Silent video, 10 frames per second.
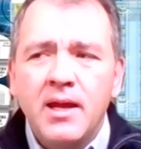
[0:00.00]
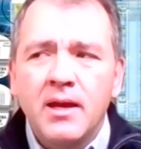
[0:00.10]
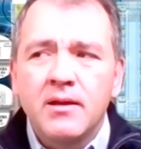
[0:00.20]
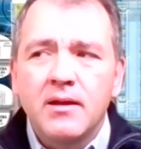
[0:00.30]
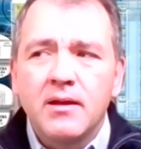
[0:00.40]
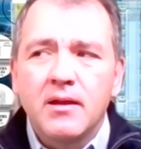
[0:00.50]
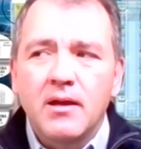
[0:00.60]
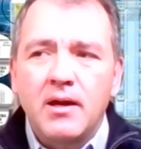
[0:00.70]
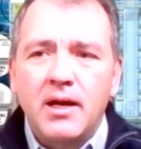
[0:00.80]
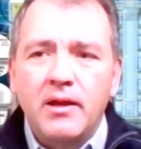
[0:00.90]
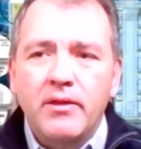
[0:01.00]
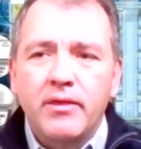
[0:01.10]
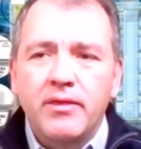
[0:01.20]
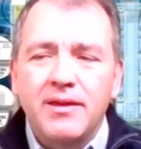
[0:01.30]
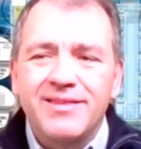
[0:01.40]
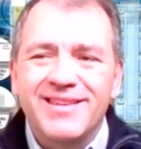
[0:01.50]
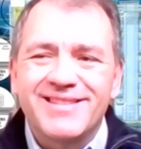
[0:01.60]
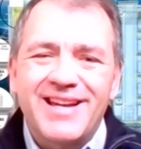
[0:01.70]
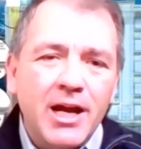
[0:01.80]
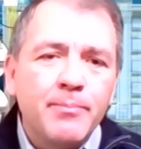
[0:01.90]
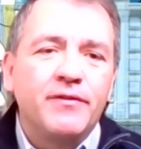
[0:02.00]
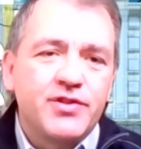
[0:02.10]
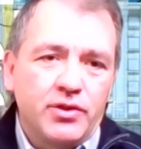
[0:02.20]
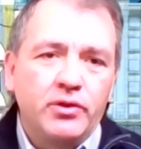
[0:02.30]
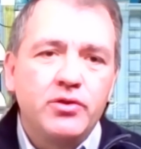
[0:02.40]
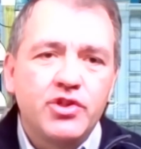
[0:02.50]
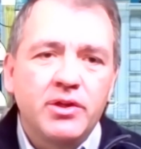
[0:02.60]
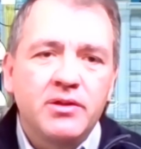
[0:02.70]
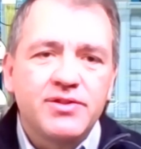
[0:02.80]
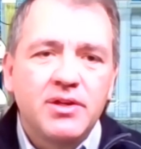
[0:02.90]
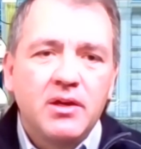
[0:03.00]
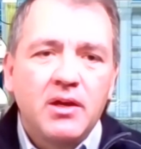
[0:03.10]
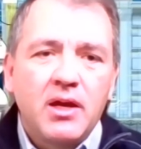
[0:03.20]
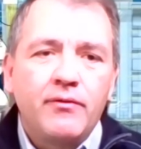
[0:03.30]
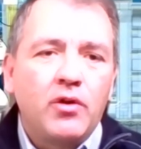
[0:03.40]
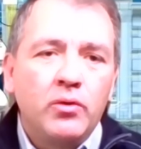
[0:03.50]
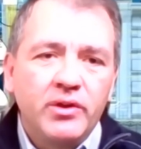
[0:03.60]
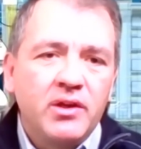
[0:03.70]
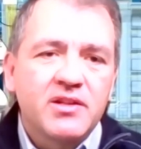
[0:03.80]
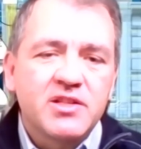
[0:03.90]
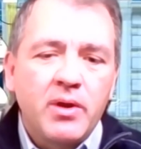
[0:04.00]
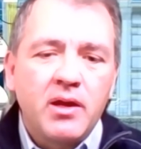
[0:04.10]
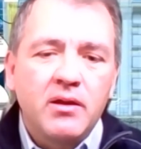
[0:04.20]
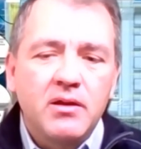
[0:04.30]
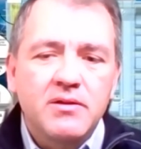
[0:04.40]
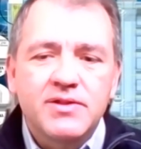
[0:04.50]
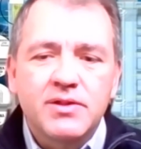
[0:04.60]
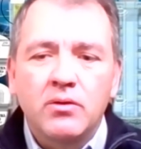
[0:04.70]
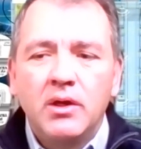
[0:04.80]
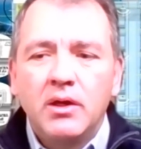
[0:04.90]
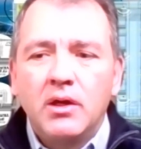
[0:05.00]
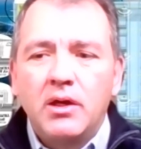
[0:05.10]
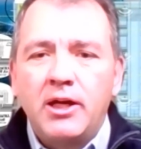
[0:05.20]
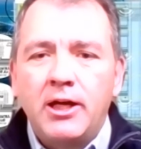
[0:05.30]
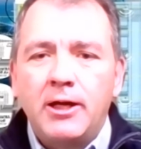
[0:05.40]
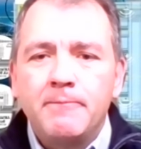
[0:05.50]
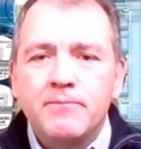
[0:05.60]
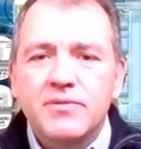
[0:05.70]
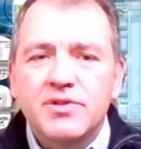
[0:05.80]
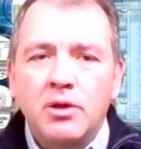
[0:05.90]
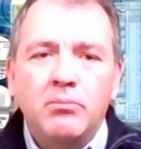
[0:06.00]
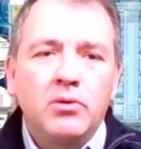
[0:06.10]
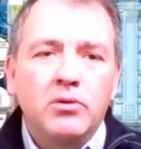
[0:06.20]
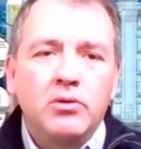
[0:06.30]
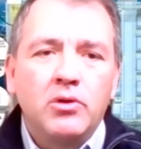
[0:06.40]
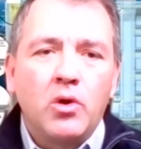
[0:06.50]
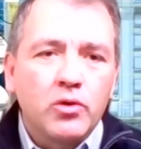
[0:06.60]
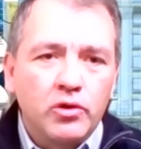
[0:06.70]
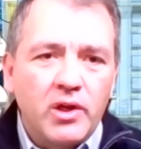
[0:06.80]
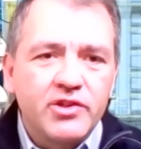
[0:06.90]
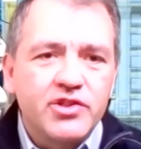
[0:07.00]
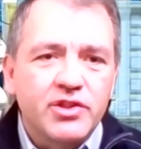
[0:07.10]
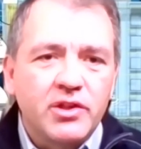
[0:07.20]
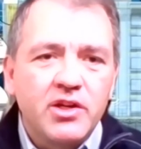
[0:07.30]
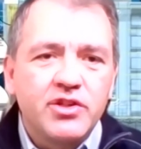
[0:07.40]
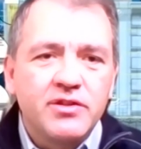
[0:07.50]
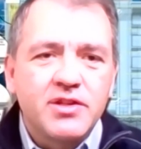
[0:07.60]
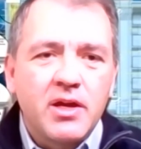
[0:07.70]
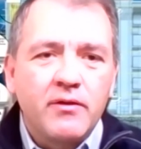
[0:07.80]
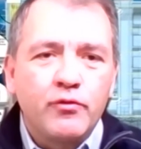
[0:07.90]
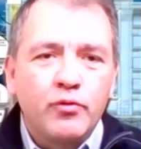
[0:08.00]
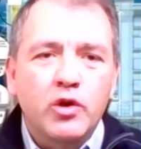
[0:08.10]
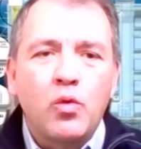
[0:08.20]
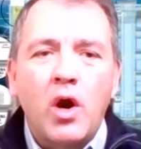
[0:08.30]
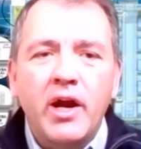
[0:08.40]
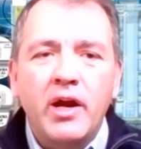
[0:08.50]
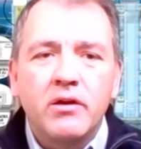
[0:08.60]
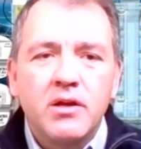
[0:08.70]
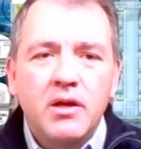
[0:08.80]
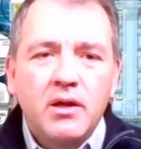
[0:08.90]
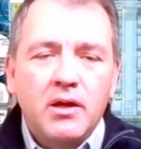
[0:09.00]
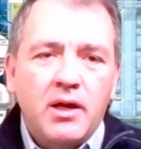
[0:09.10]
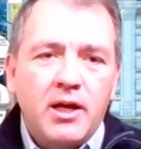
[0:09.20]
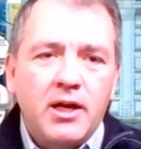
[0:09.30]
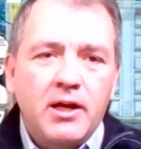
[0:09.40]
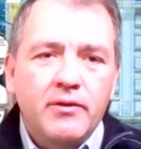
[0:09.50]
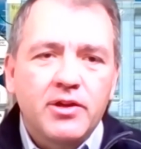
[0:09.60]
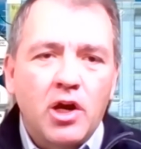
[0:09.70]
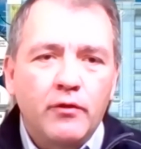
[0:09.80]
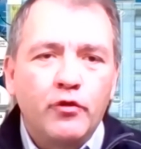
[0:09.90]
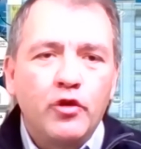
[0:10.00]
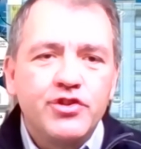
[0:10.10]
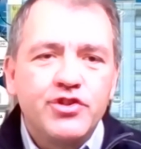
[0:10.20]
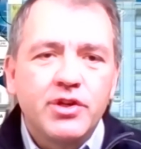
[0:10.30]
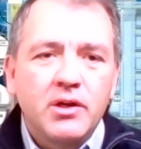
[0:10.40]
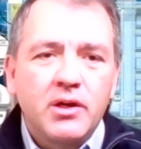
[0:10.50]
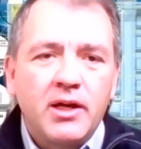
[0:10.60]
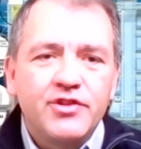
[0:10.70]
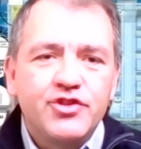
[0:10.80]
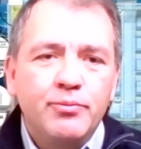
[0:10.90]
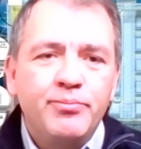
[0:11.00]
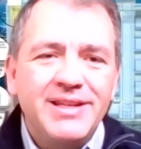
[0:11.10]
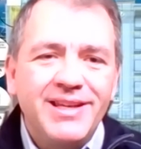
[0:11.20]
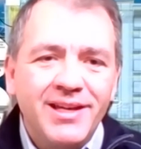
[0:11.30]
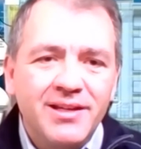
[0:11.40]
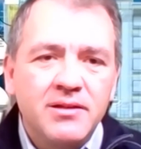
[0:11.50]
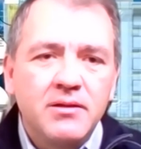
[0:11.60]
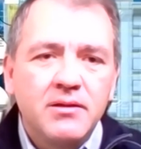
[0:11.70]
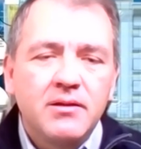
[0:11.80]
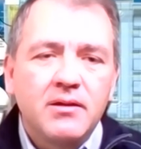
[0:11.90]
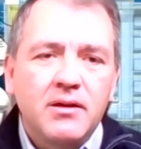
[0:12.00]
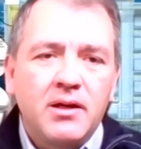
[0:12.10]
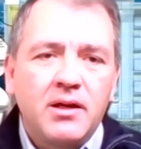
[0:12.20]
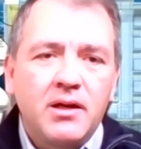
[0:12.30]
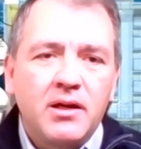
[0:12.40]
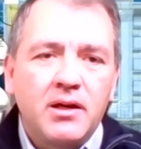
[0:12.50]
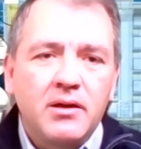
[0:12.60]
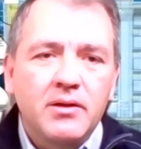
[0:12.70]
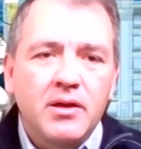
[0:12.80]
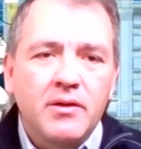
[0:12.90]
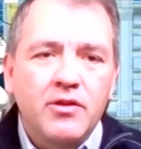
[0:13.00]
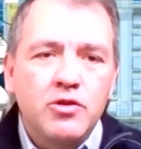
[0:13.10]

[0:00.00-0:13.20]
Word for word: and the, the type of solutions have only expanded. So um, some local legislations have required uh, coverage uh, to be in uh,